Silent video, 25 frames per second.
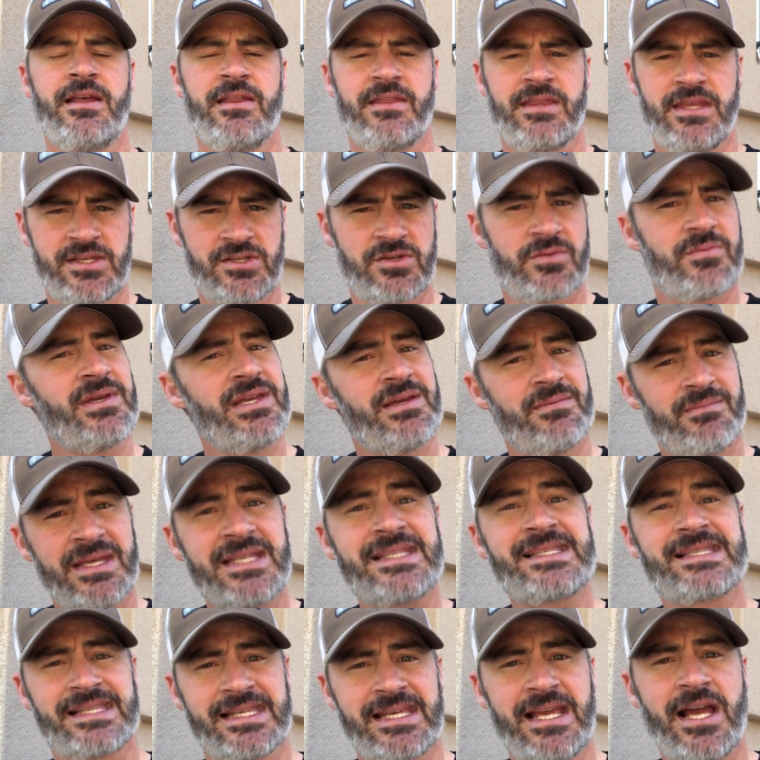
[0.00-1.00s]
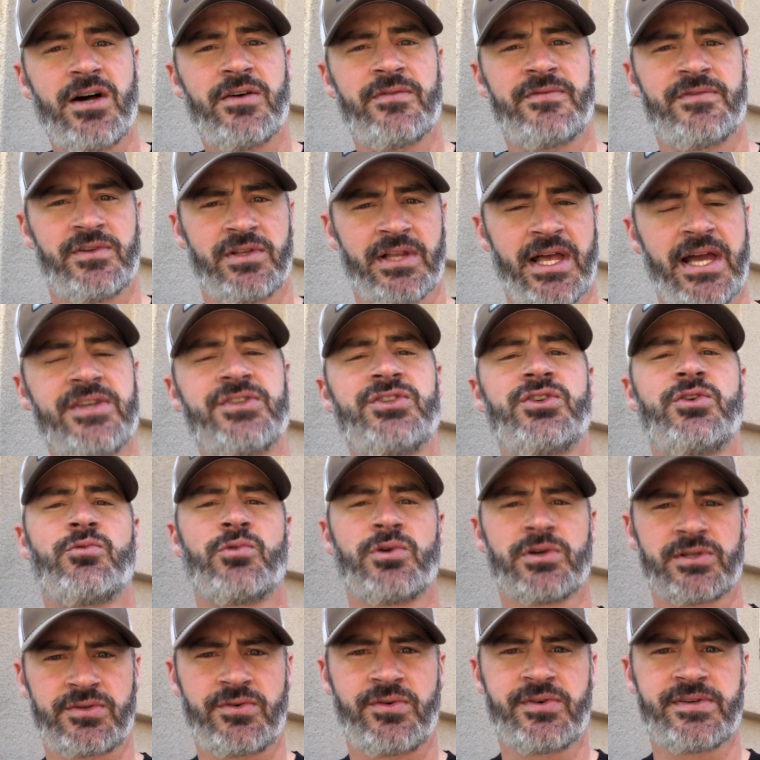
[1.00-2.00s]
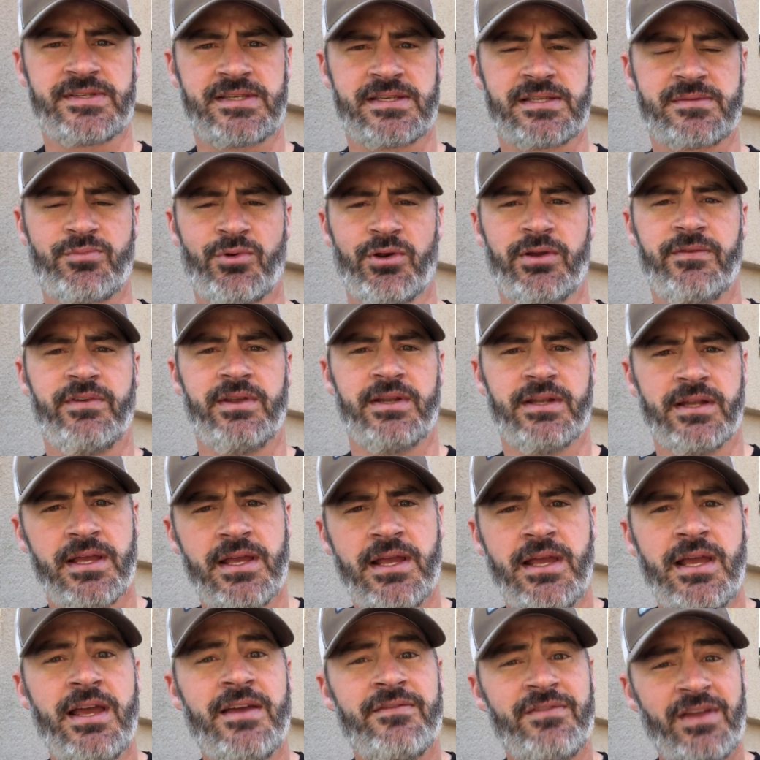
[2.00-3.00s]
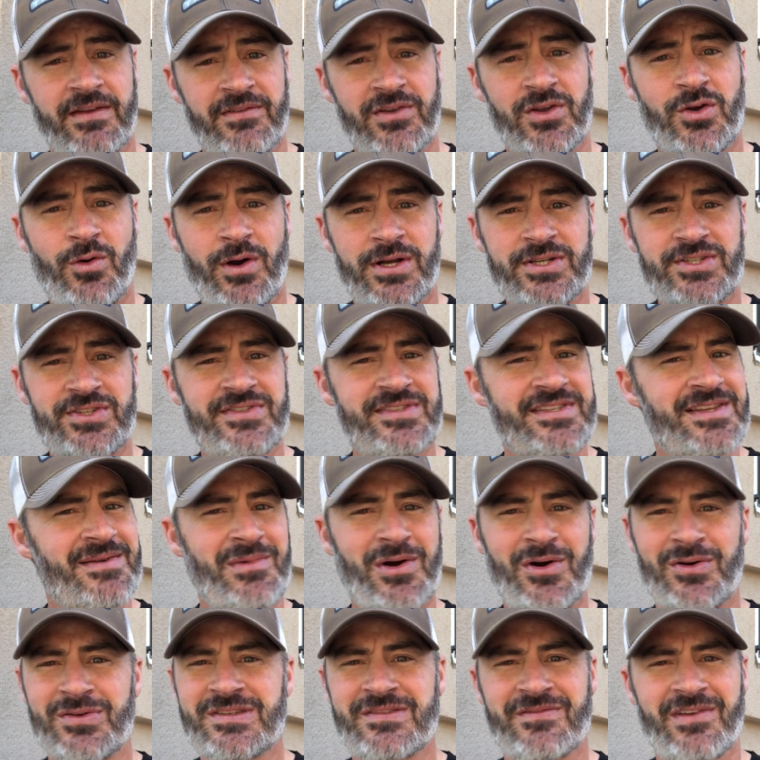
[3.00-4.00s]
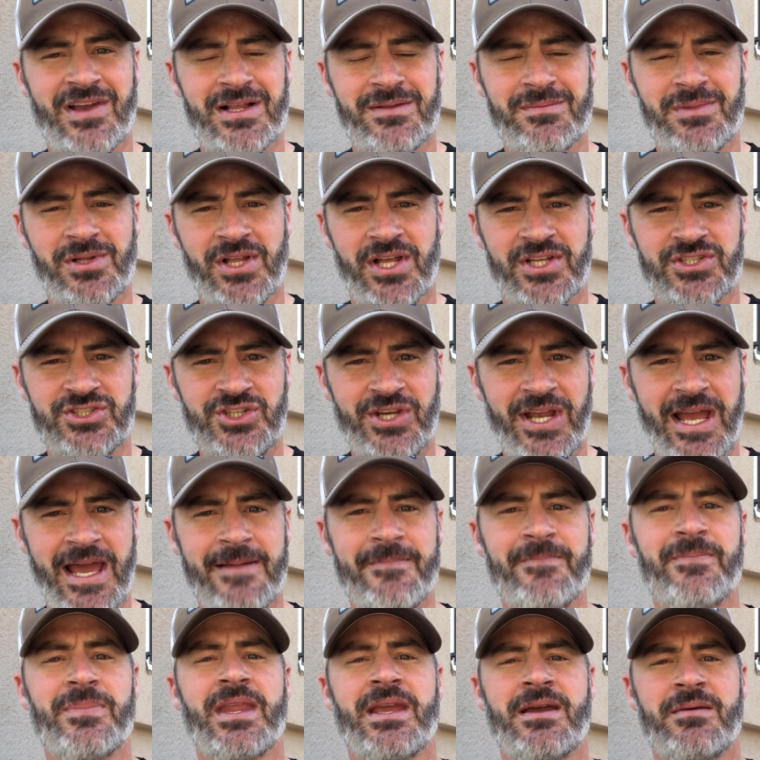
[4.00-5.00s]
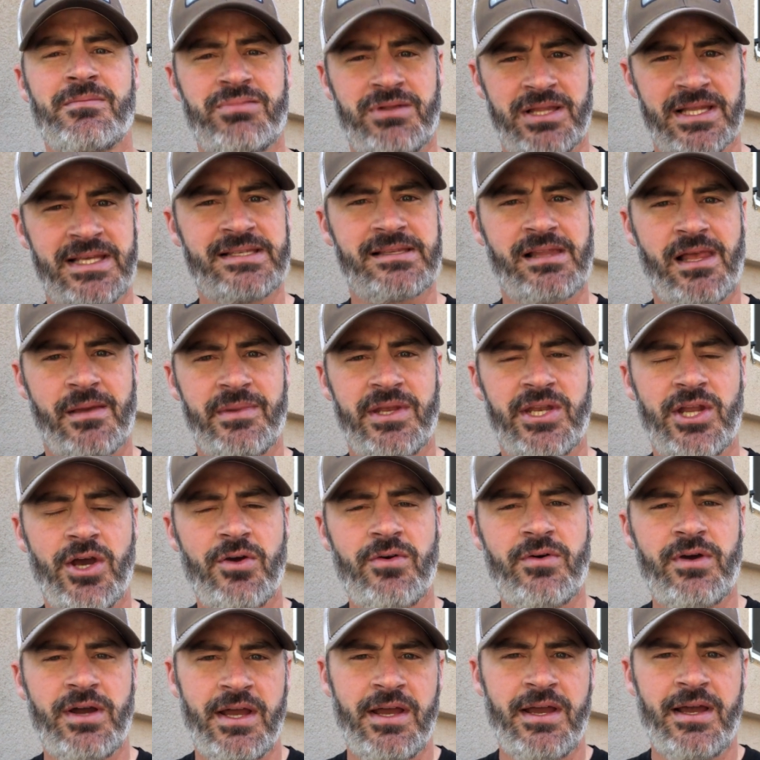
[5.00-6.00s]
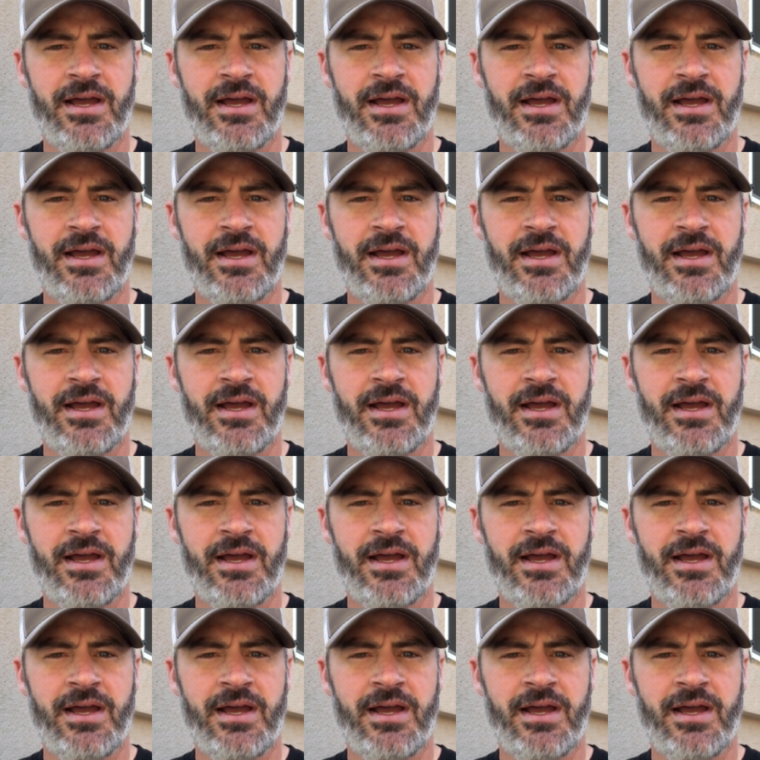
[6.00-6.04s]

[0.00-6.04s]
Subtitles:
These will be immensely helpful as you work towards this briefing. If you have any questions, I'm always available on chat. Please let me know.